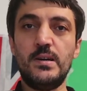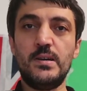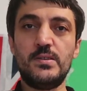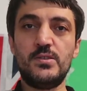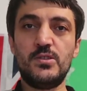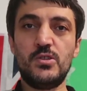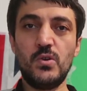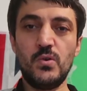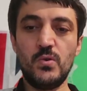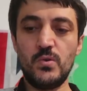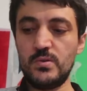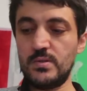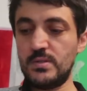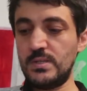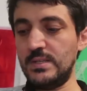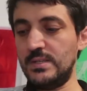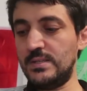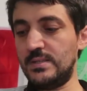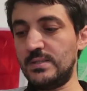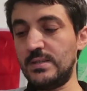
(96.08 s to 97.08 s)
So
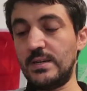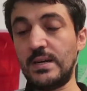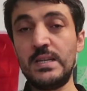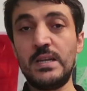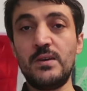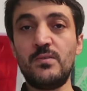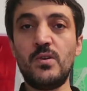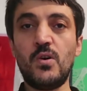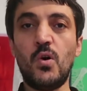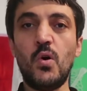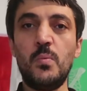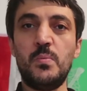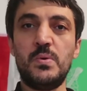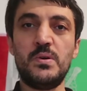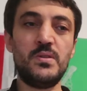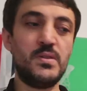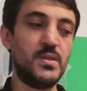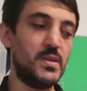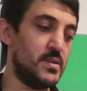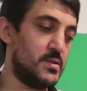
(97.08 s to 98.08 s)
this, I never
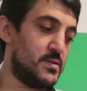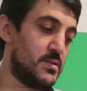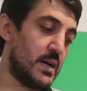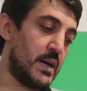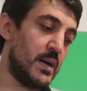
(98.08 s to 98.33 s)
opened this.